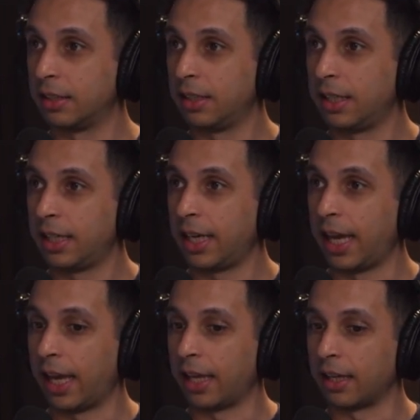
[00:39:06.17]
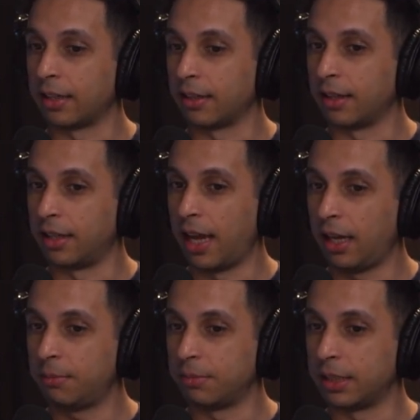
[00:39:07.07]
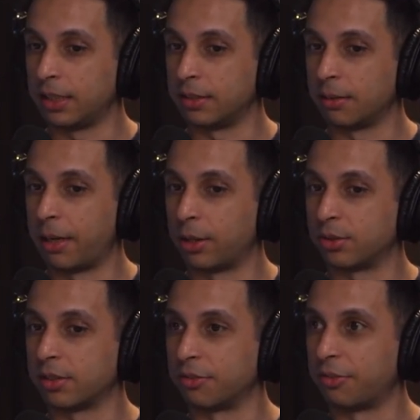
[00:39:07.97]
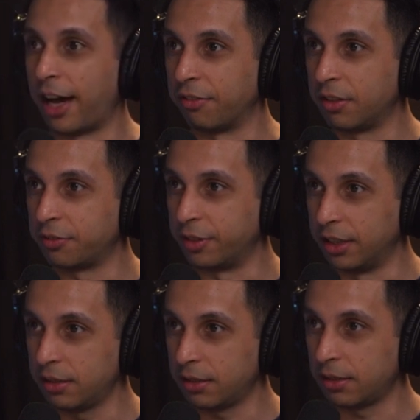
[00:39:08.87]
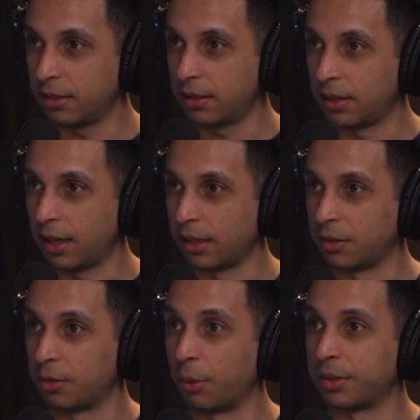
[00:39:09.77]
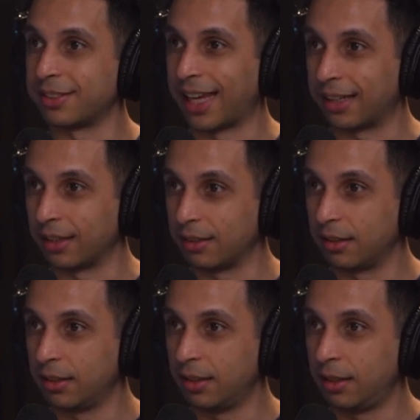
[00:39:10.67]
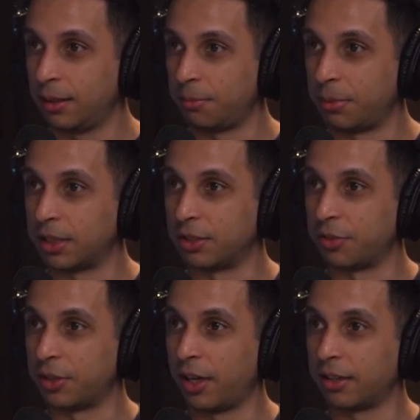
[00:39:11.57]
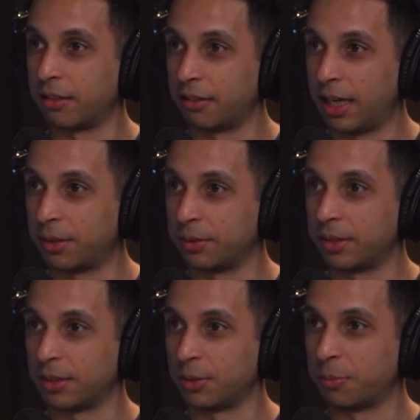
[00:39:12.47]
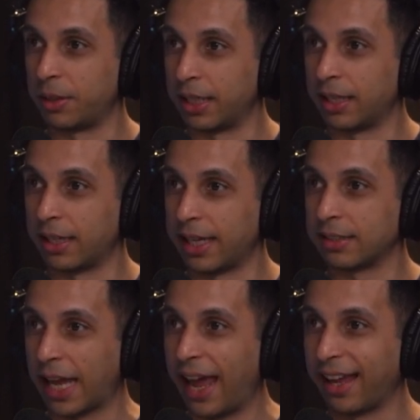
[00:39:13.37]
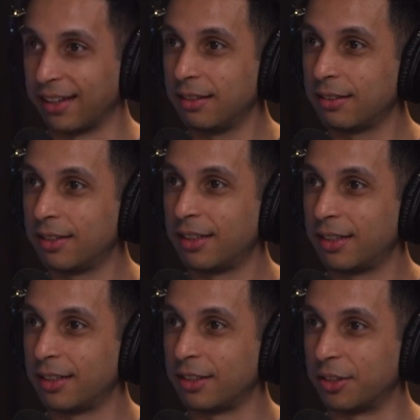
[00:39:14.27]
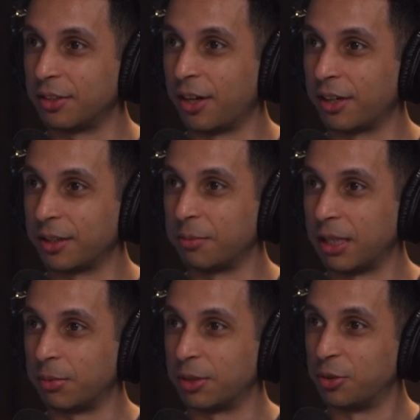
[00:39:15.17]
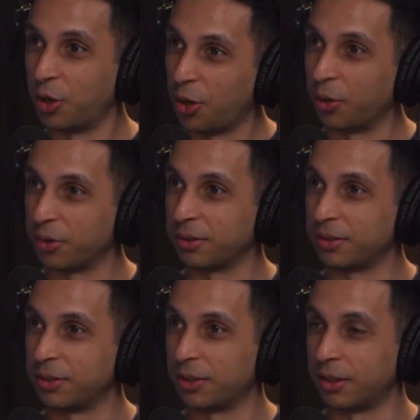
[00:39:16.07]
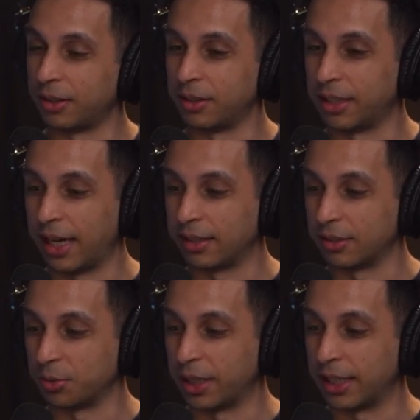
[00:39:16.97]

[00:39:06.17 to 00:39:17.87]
Yep. And the game is about survival first and growth second. 100%. Because if you're not around to play that next hand, yep, you're not going to be able to grow 100%. your hand as well.